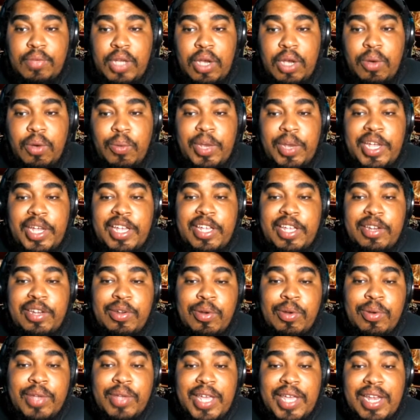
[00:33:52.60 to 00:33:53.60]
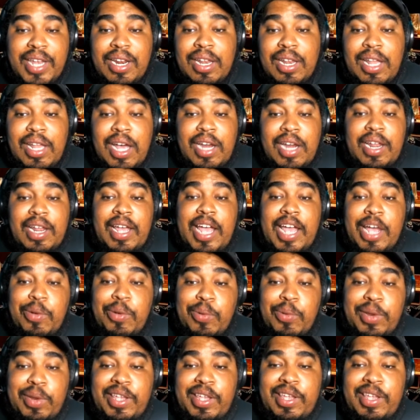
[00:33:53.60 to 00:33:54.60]
we don't get a lot of
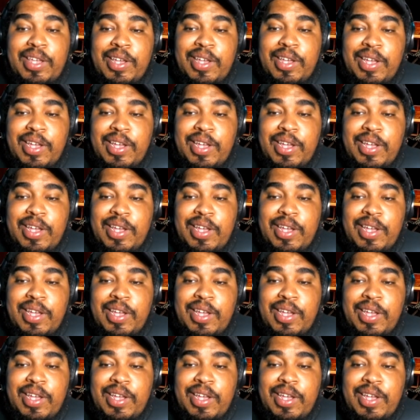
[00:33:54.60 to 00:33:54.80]
equity.